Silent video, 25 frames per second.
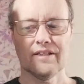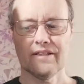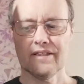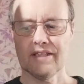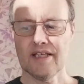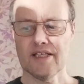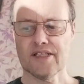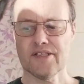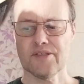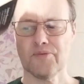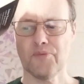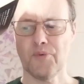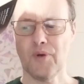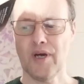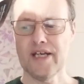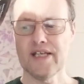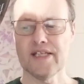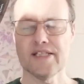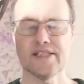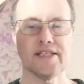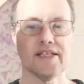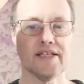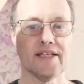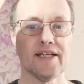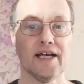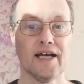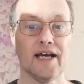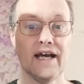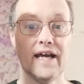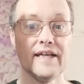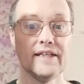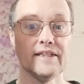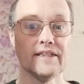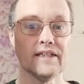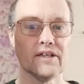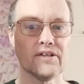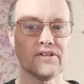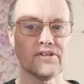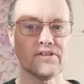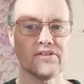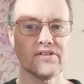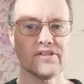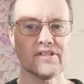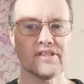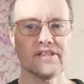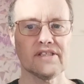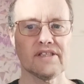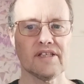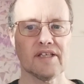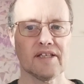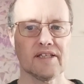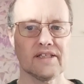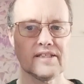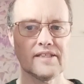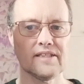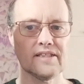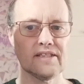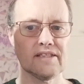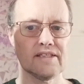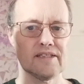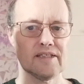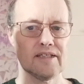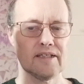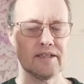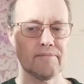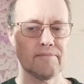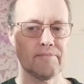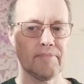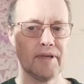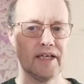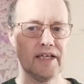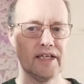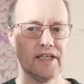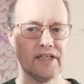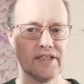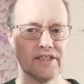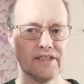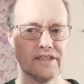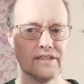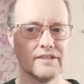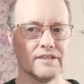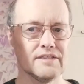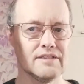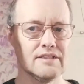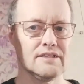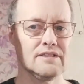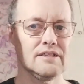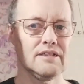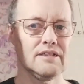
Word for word: this weighs in at 806 pages.